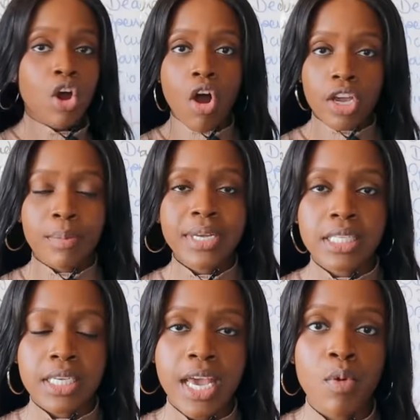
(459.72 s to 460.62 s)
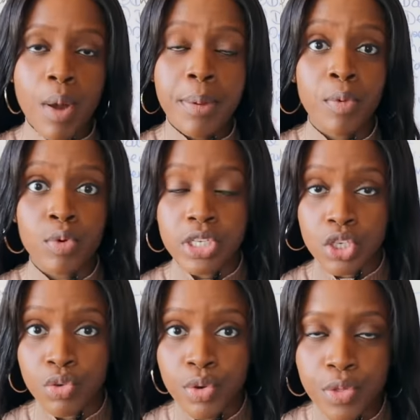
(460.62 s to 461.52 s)
arguments, okay, why people will
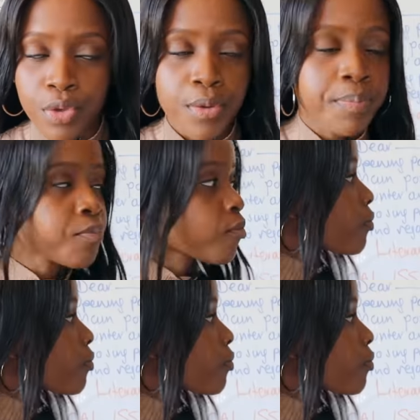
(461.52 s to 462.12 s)
disagree with you.